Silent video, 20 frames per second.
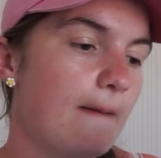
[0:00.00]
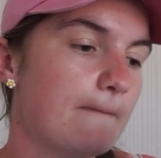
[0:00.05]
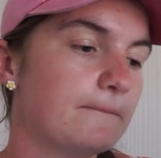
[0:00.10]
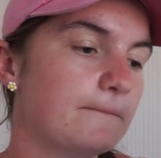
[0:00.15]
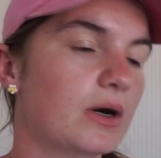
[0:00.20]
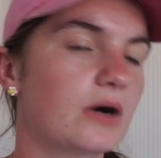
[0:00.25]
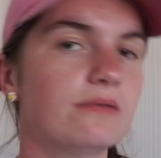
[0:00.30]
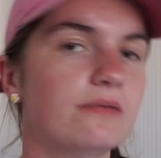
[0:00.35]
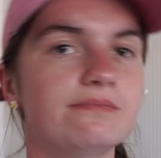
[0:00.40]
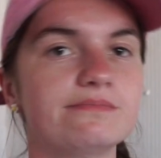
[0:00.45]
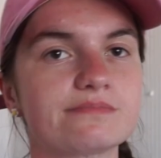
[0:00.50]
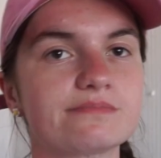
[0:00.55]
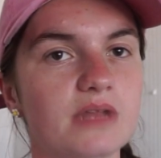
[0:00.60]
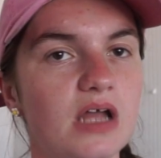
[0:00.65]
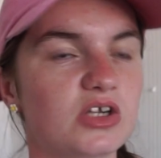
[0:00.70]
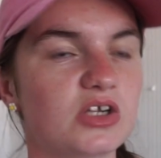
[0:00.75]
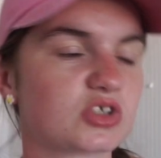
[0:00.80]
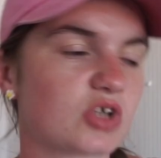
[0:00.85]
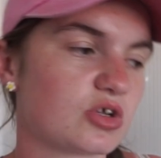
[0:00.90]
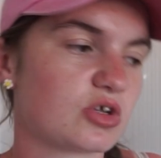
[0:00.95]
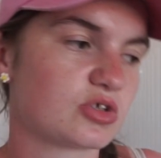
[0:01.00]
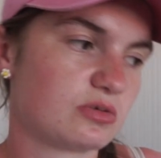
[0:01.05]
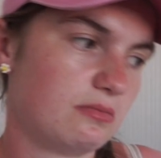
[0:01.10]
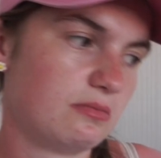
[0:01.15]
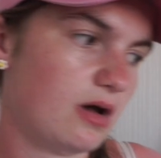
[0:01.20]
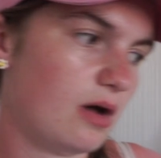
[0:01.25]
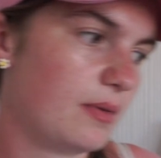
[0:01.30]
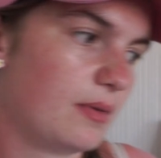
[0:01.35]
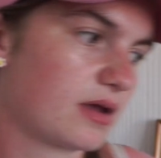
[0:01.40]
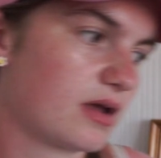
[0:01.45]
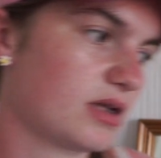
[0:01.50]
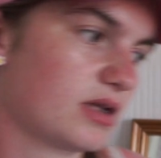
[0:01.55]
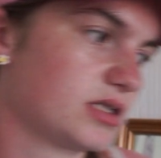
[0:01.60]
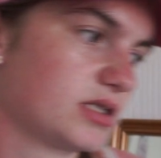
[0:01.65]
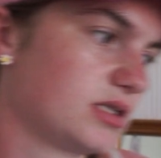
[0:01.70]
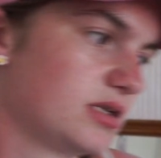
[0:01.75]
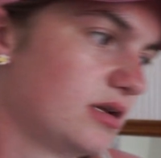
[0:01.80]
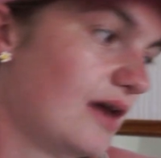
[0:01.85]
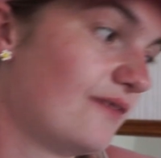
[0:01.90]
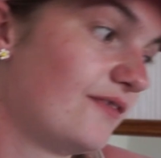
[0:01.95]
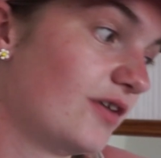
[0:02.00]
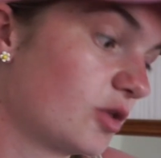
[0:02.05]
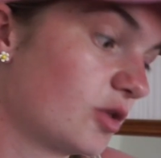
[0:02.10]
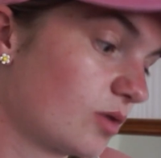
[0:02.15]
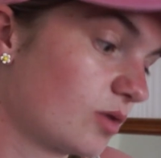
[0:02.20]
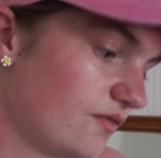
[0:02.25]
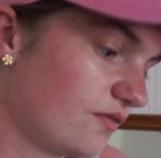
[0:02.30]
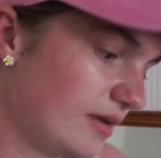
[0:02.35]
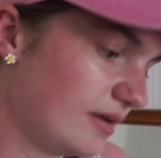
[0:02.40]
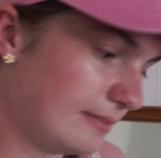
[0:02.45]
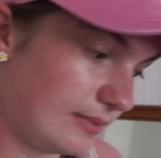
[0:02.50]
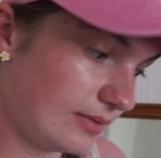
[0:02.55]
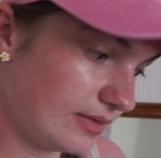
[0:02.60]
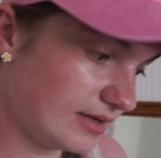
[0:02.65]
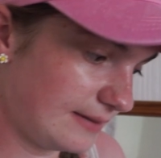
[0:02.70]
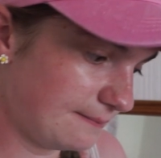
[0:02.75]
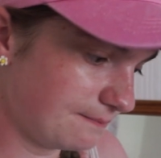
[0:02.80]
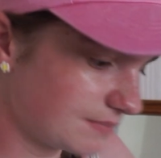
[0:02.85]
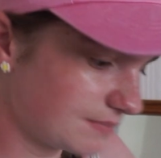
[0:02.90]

but I just got some more because I thought they were going to fit me, but they didn't.